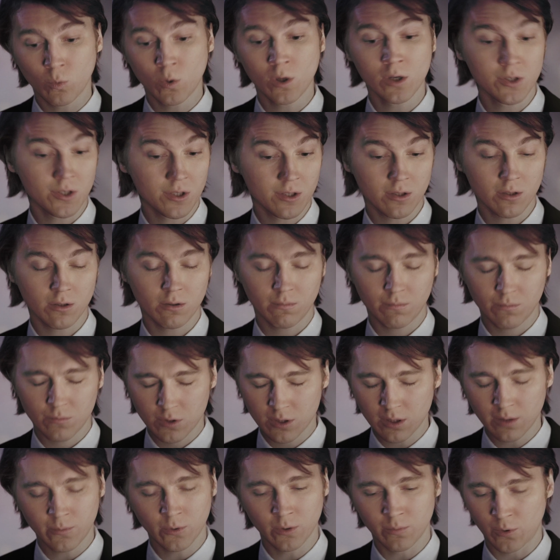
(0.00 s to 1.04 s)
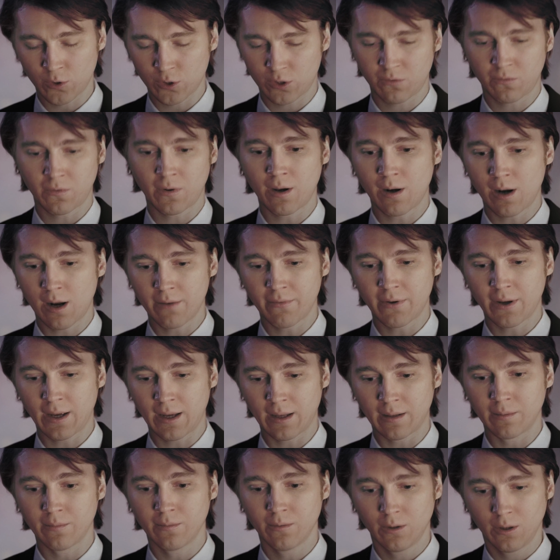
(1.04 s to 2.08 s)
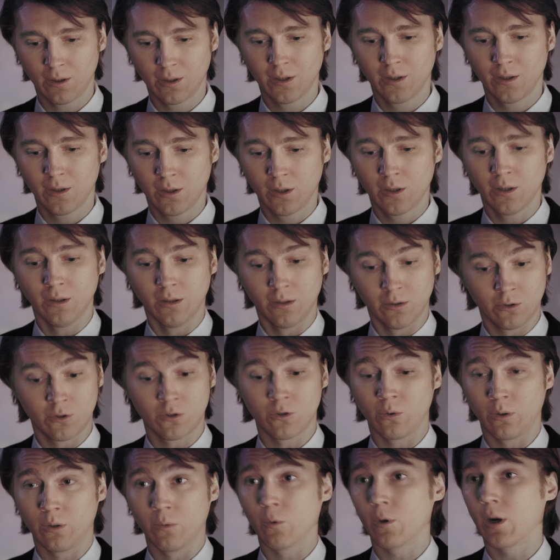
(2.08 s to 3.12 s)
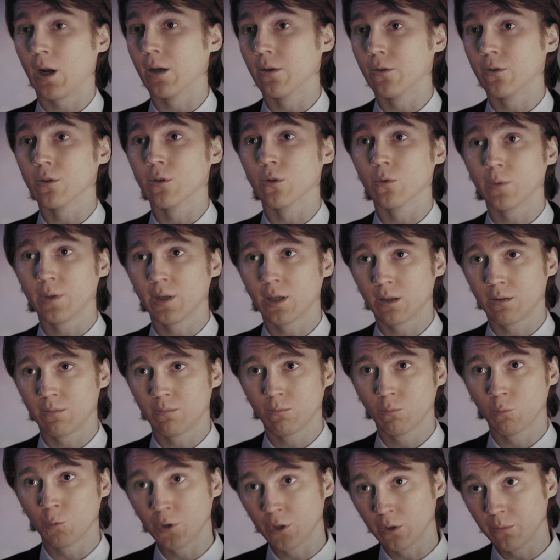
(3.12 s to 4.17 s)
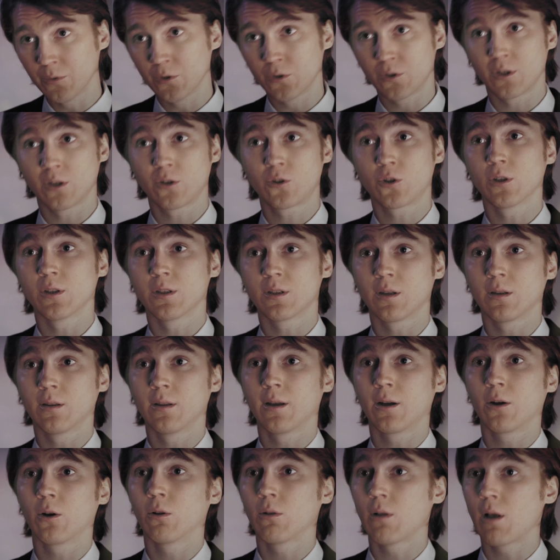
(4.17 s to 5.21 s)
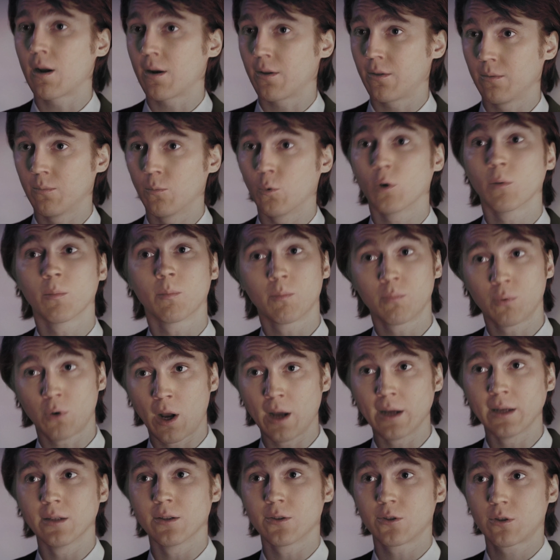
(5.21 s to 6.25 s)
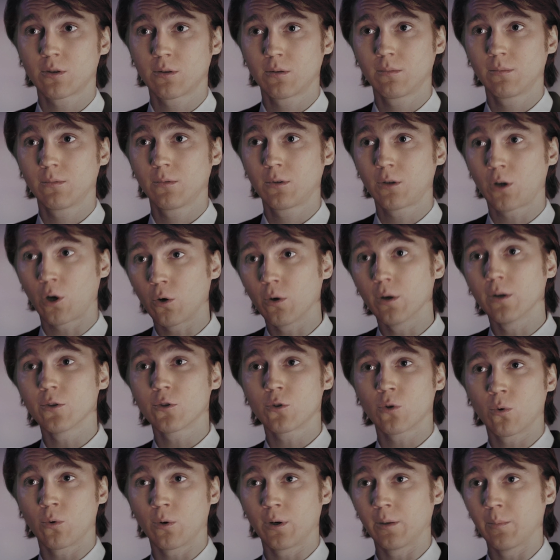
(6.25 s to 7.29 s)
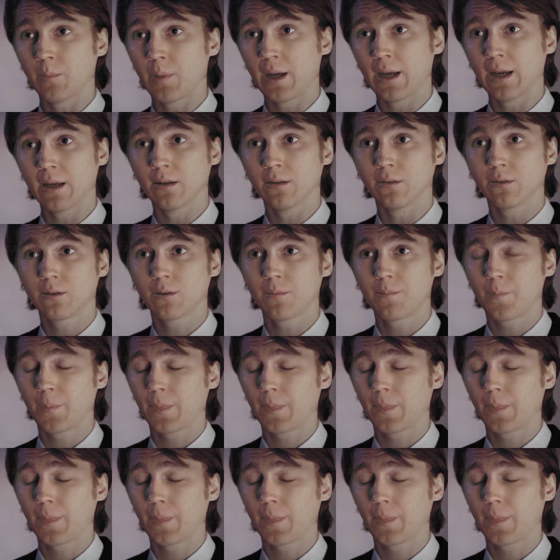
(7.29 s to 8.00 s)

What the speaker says: was some of the most fun I've had doing what I do. We had real musicians in there. A lot of them were Brian's current touring band.